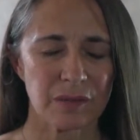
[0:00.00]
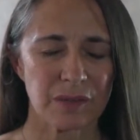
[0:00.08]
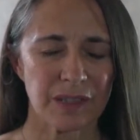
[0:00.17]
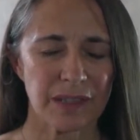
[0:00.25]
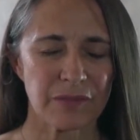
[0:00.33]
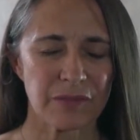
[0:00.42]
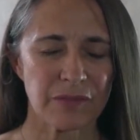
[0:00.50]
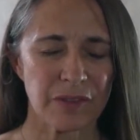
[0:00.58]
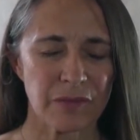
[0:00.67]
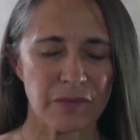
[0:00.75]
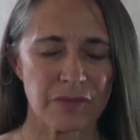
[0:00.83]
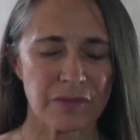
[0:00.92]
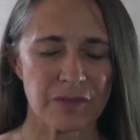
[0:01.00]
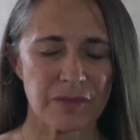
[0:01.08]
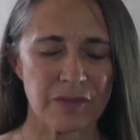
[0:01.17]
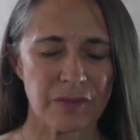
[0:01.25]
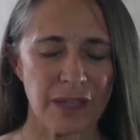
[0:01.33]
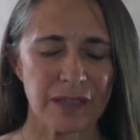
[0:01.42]
well, I've, I've,
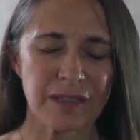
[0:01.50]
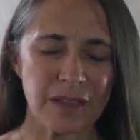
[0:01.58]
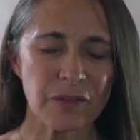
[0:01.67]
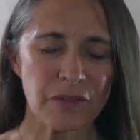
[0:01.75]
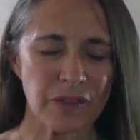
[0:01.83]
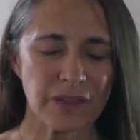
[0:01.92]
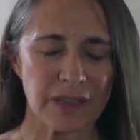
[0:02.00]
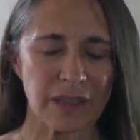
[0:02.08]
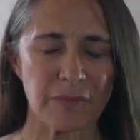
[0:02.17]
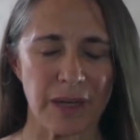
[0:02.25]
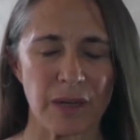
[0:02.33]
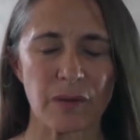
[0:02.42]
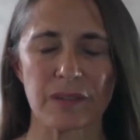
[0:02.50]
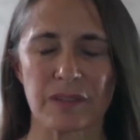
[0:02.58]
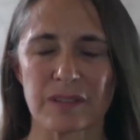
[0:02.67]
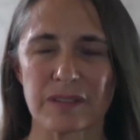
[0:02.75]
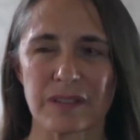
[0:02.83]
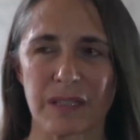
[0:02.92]
I'd never felt that powerless.